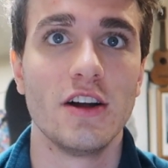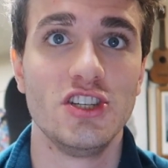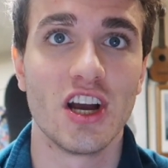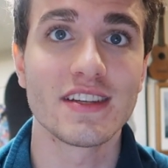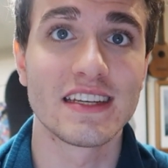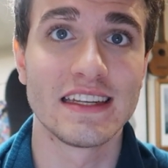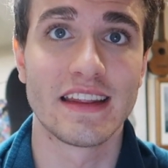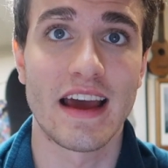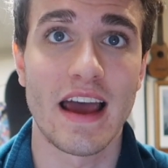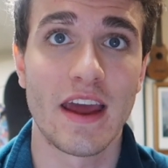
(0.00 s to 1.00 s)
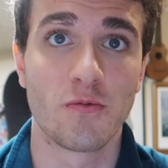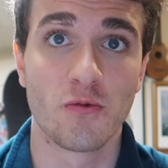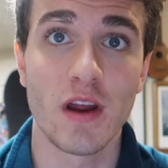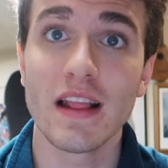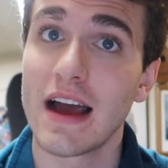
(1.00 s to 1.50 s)
adjusting to that
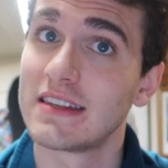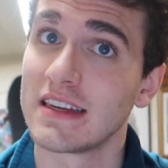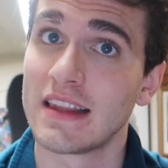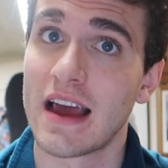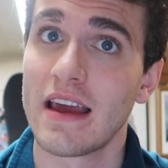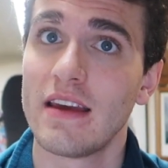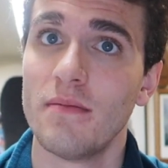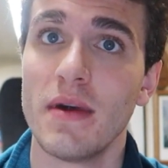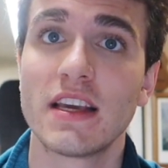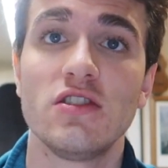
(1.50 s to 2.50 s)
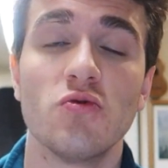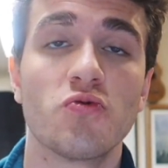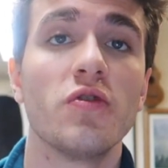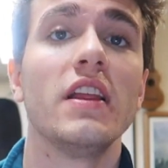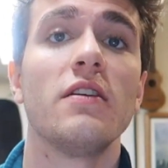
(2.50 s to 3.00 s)
and realizing that makes you
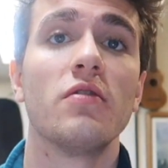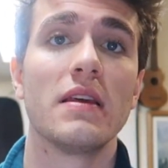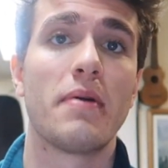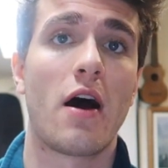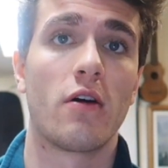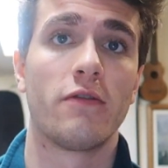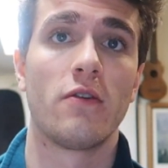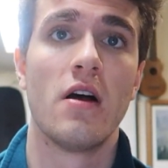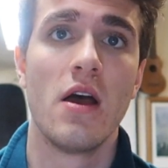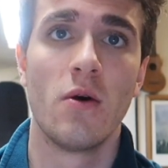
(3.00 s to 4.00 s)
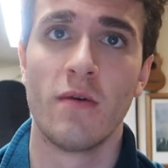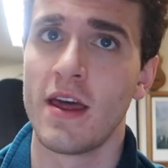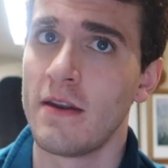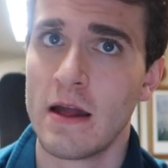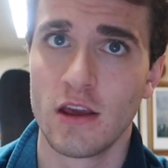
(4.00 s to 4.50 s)
really, really powerful.
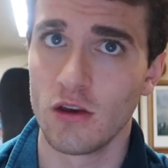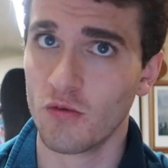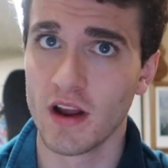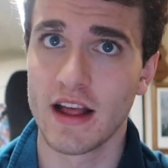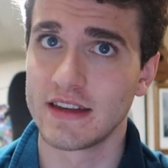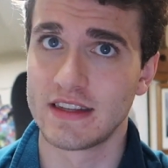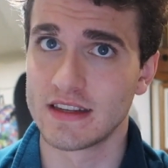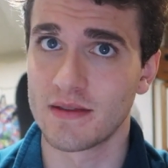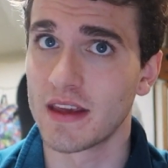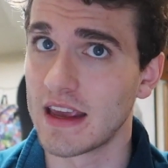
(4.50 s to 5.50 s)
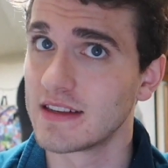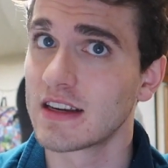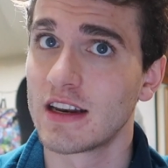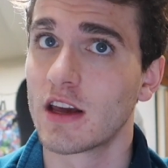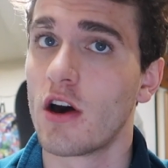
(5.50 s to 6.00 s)
When you realize that something
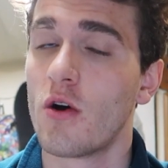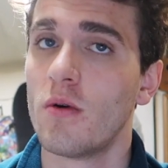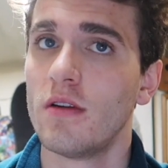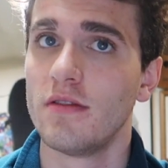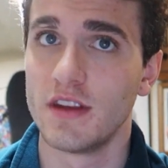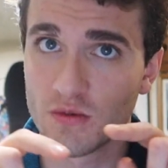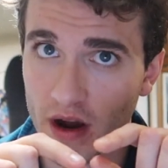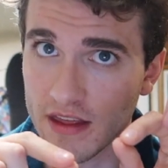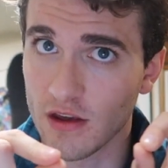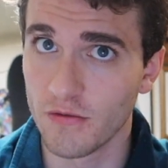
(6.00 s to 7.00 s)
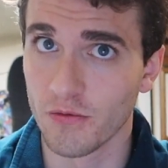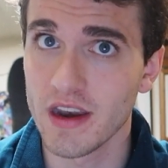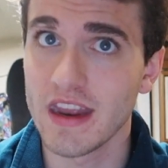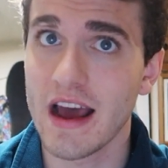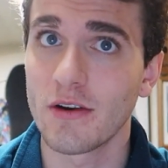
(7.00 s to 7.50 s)
isn't going to go this way that you've
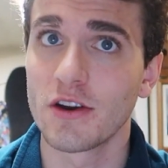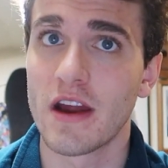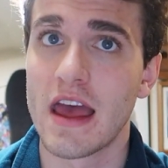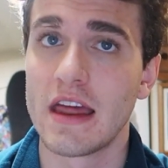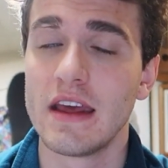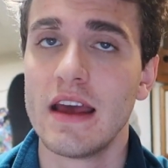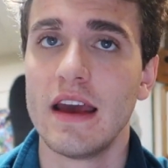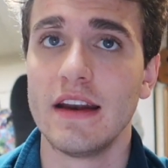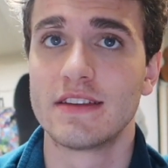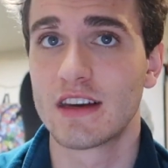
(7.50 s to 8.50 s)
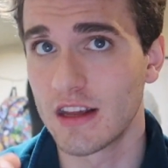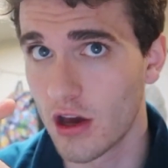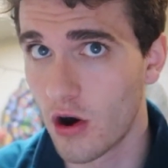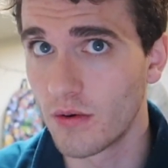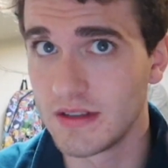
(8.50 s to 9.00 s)
written it out in your head, and it's going to
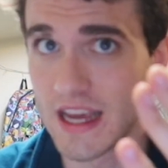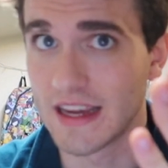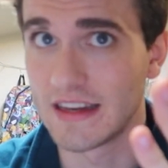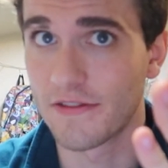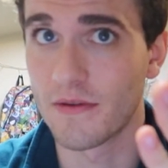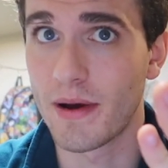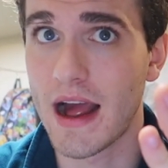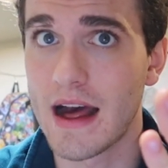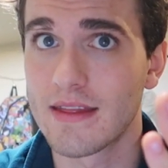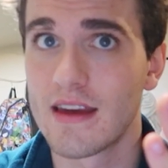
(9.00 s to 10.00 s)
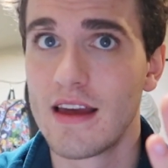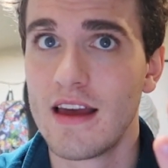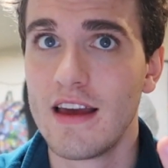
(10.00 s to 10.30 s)
go and take a different path,